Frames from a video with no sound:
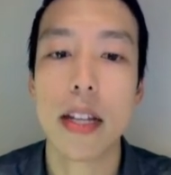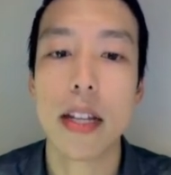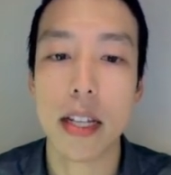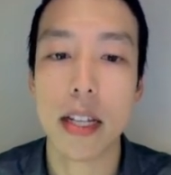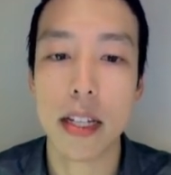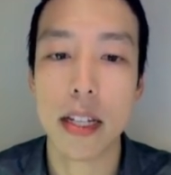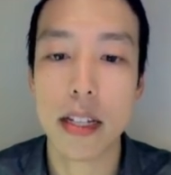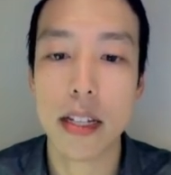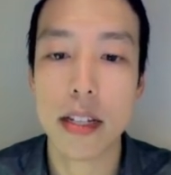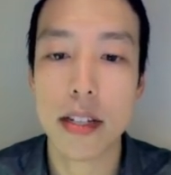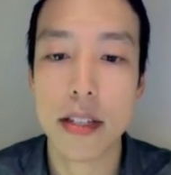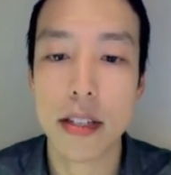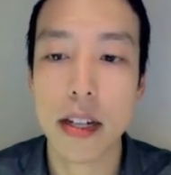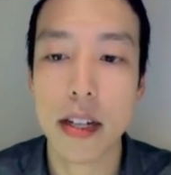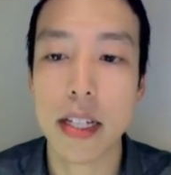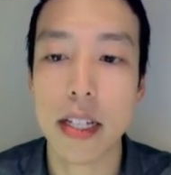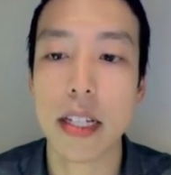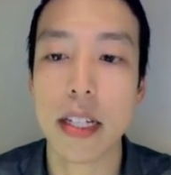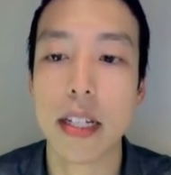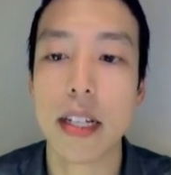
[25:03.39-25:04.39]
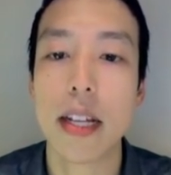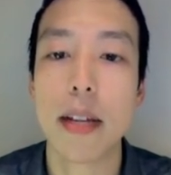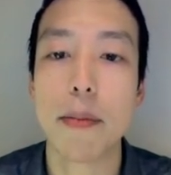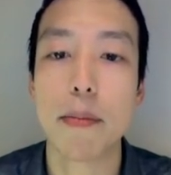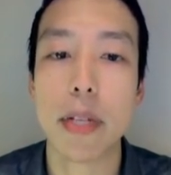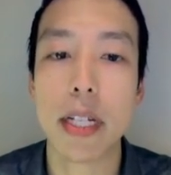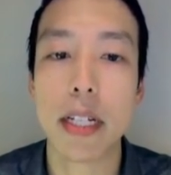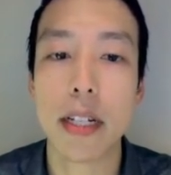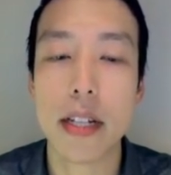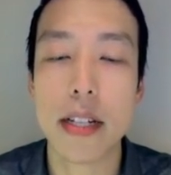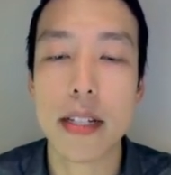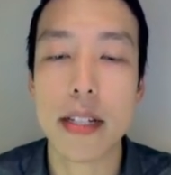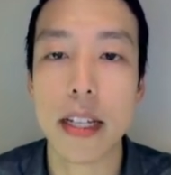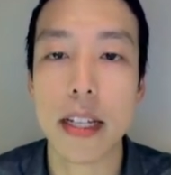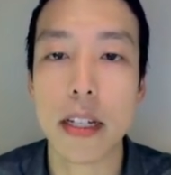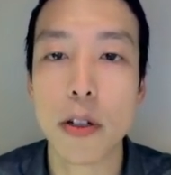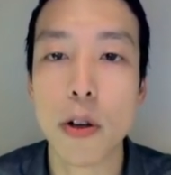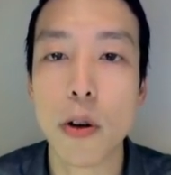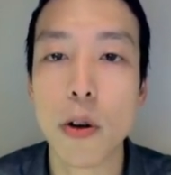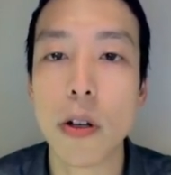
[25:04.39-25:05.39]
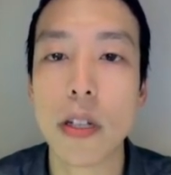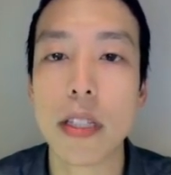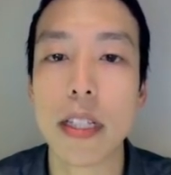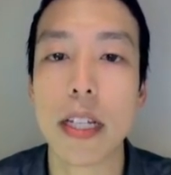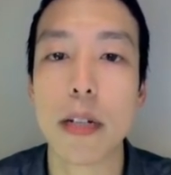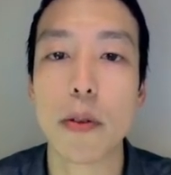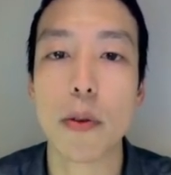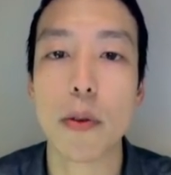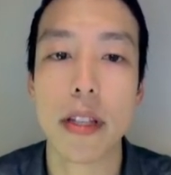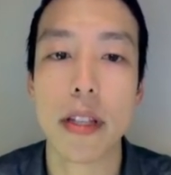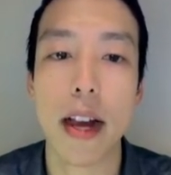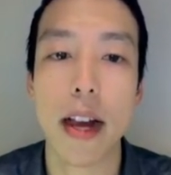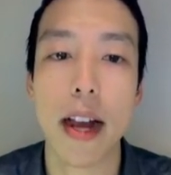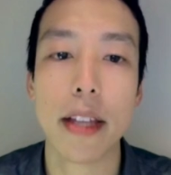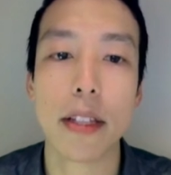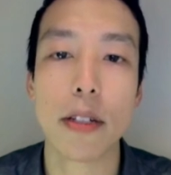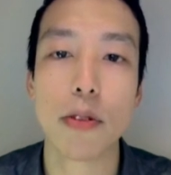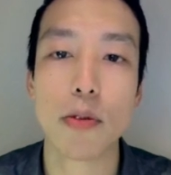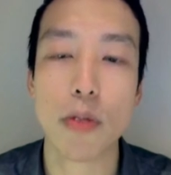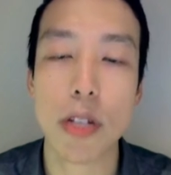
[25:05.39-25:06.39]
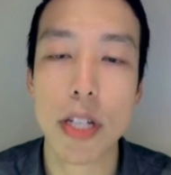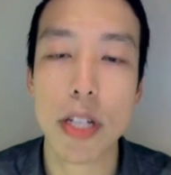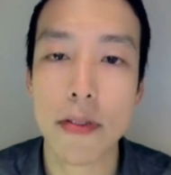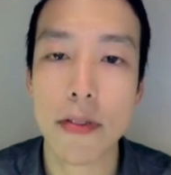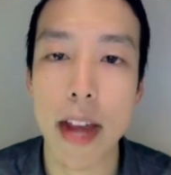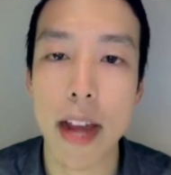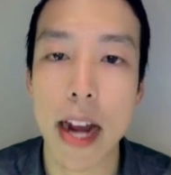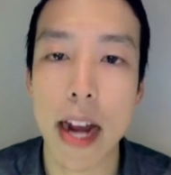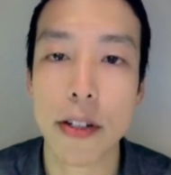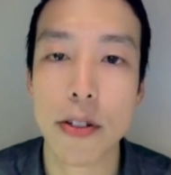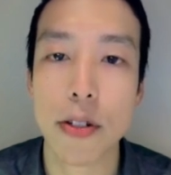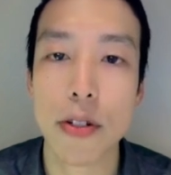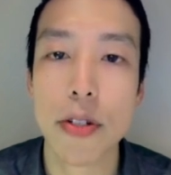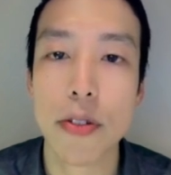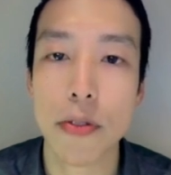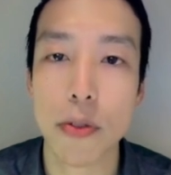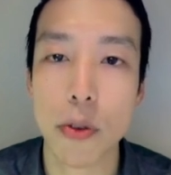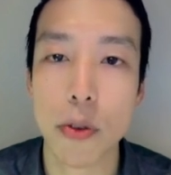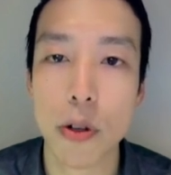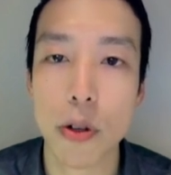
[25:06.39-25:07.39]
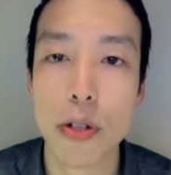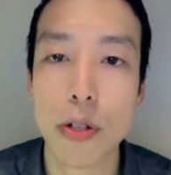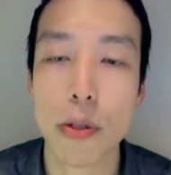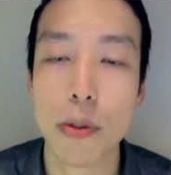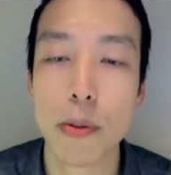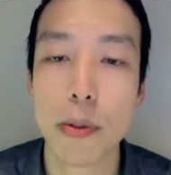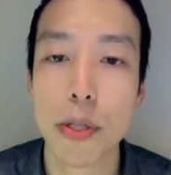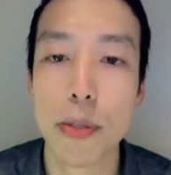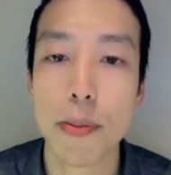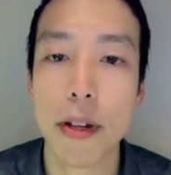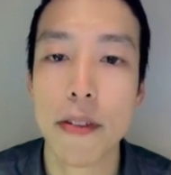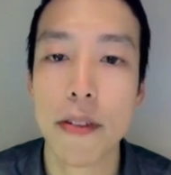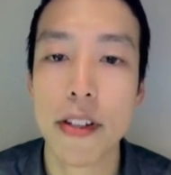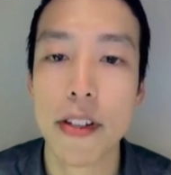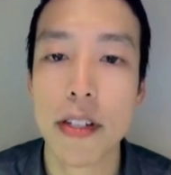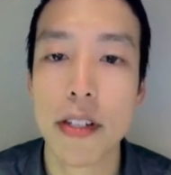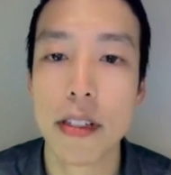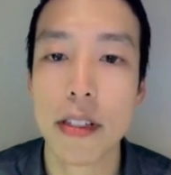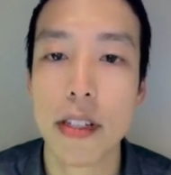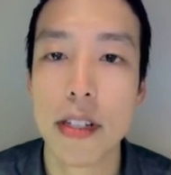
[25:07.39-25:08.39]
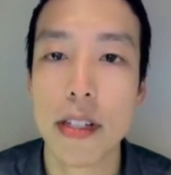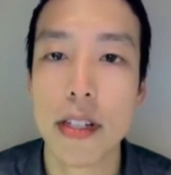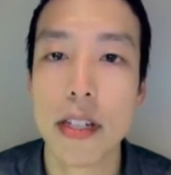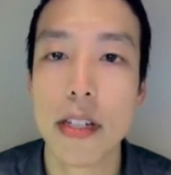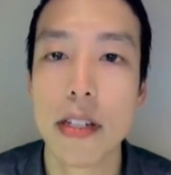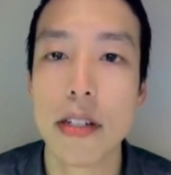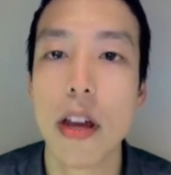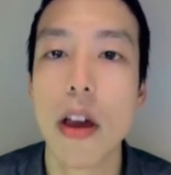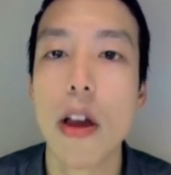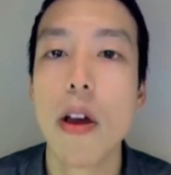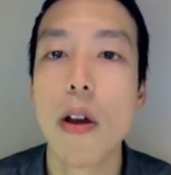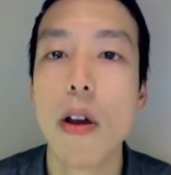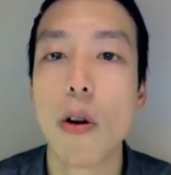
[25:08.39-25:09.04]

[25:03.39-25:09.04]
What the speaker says: in studying because they correlate with either risk factors for cerebral small vessel disease